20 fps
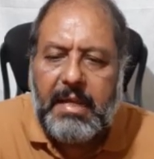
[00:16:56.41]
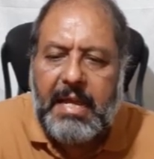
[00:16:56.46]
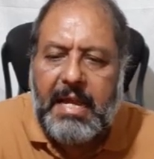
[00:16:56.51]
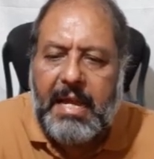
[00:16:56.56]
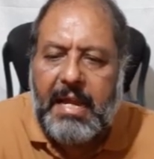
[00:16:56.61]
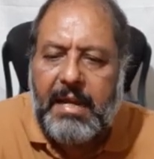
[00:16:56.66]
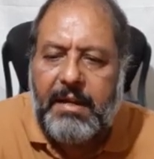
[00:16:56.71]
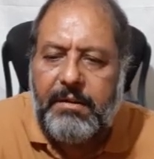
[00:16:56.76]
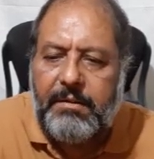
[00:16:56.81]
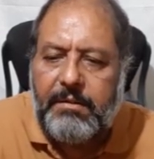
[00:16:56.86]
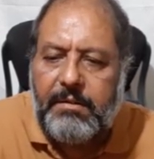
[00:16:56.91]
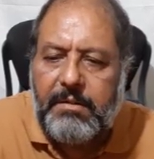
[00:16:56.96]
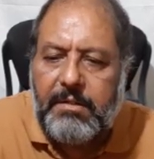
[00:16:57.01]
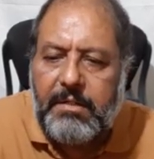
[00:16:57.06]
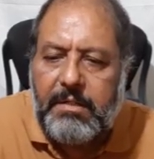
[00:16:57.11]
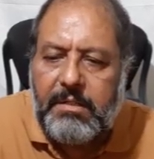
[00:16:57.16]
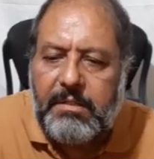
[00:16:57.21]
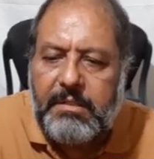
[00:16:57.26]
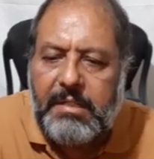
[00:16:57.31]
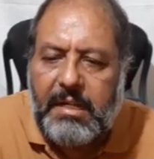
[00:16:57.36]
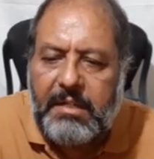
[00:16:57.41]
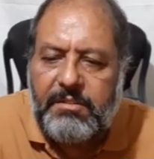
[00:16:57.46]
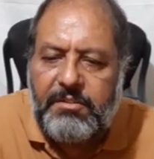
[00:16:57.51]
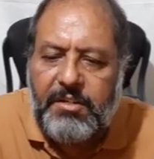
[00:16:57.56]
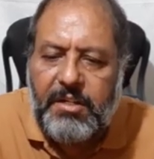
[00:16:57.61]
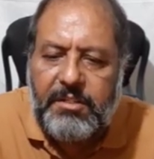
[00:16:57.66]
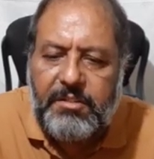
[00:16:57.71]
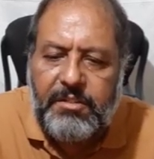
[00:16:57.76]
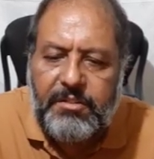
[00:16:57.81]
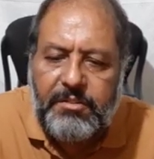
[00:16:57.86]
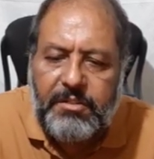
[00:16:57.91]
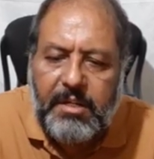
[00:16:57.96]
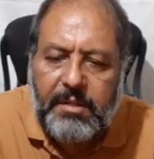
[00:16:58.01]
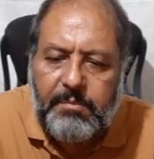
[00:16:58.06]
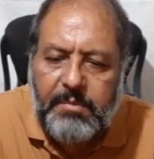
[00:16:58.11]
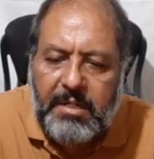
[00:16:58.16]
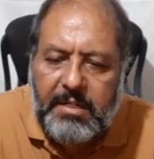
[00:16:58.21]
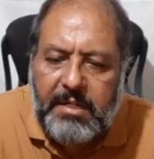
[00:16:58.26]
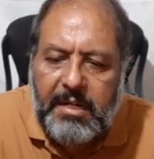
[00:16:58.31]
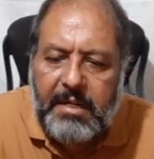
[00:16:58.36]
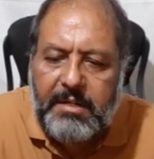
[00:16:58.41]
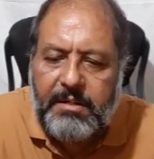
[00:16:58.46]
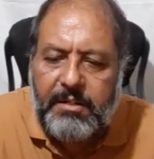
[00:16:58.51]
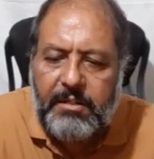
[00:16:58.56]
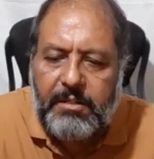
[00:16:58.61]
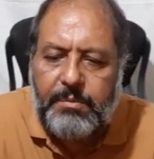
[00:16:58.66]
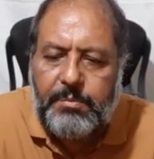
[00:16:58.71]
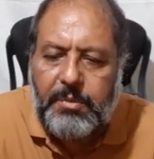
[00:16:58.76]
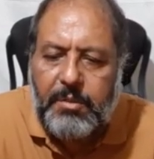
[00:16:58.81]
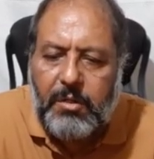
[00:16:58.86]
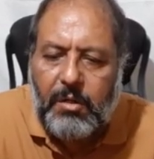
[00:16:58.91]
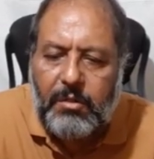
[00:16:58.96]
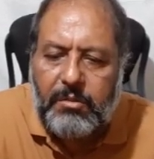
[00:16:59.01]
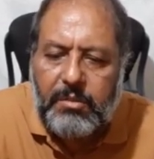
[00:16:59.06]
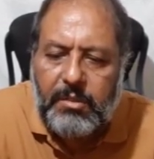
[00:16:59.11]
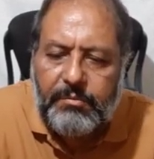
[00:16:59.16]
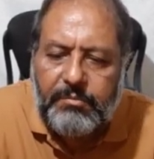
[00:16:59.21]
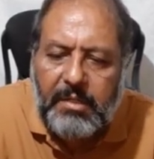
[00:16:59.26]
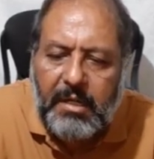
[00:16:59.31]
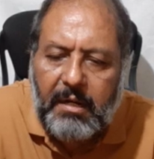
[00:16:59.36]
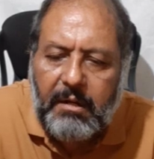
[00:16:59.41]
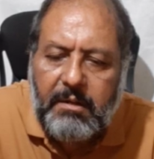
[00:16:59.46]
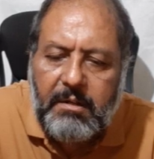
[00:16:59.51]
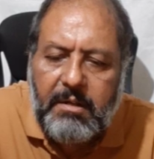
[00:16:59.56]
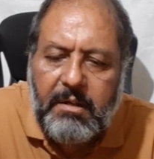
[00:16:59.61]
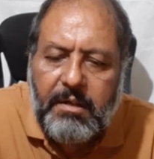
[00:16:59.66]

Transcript: and the stresses dermatitis because of the